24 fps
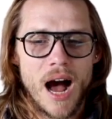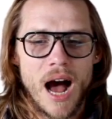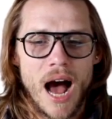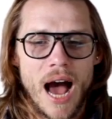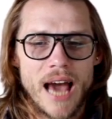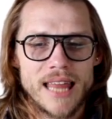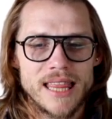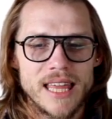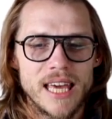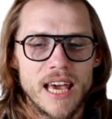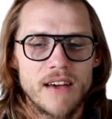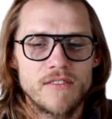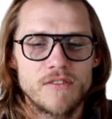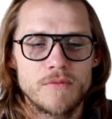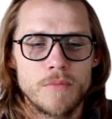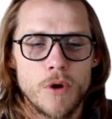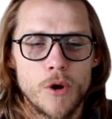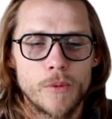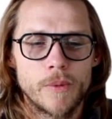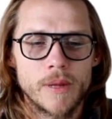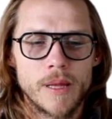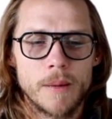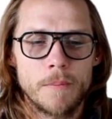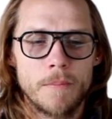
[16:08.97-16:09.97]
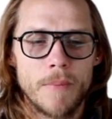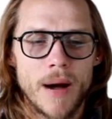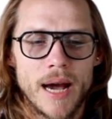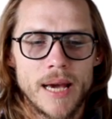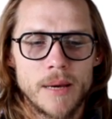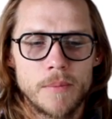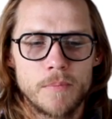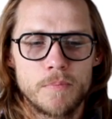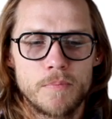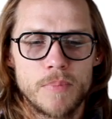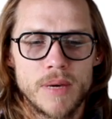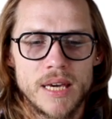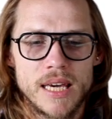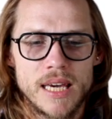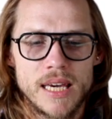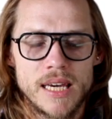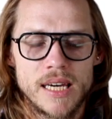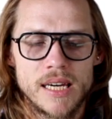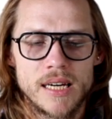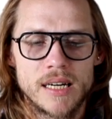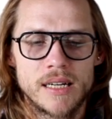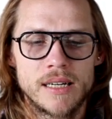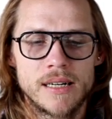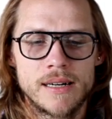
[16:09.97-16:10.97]
I think Evan Mobley might
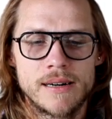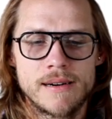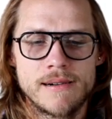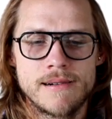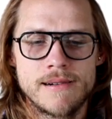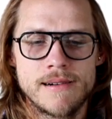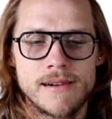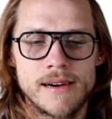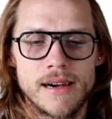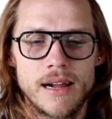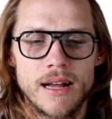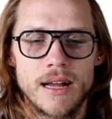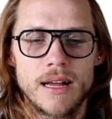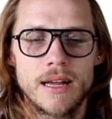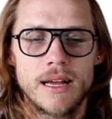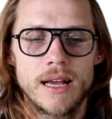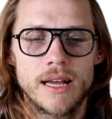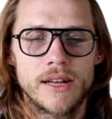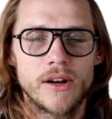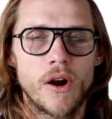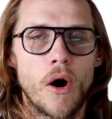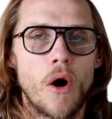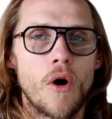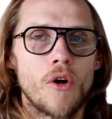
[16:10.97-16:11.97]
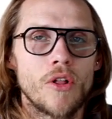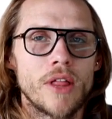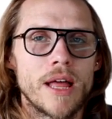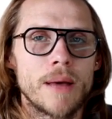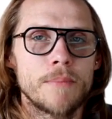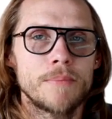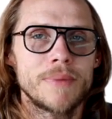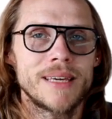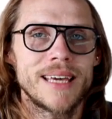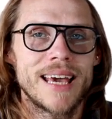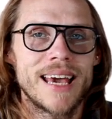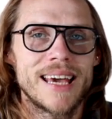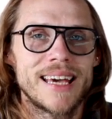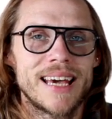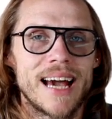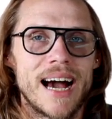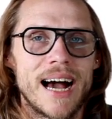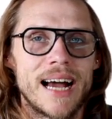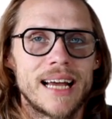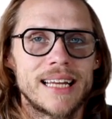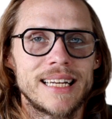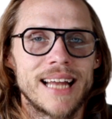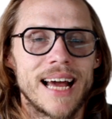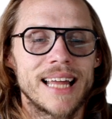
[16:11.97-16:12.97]
be an all-NBA
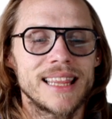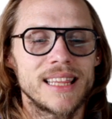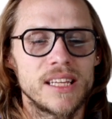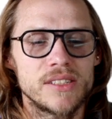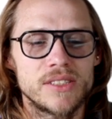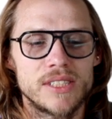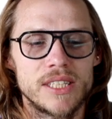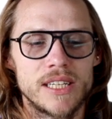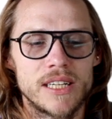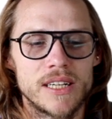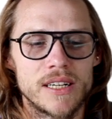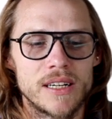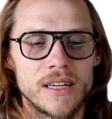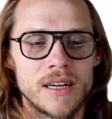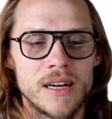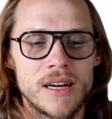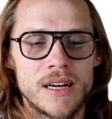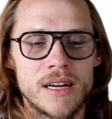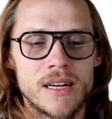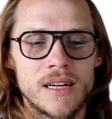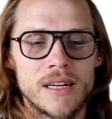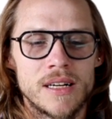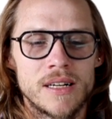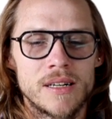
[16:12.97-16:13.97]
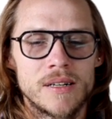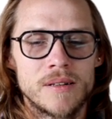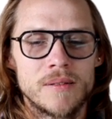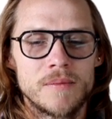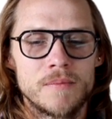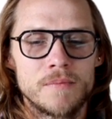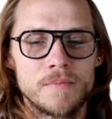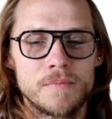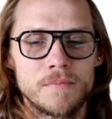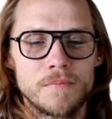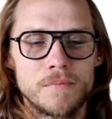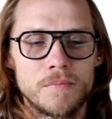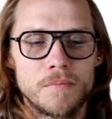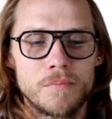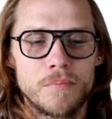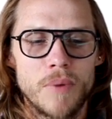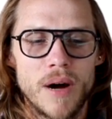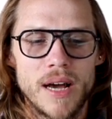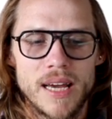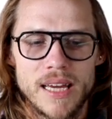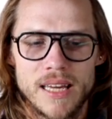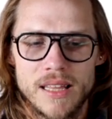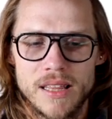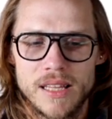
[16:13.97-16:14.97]
guy. Not this year,
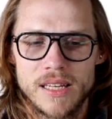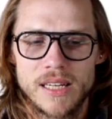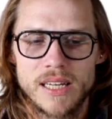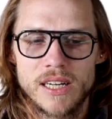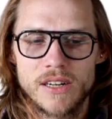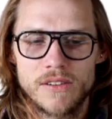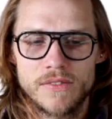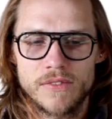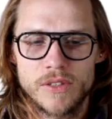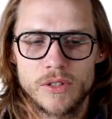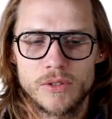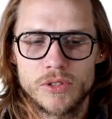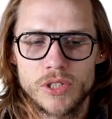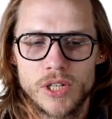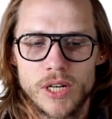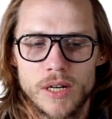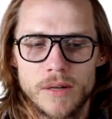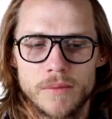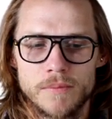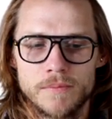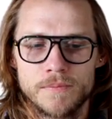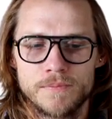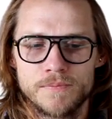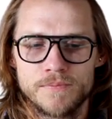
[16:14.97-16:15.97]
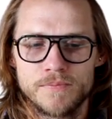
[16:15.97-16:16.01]
but in the near future.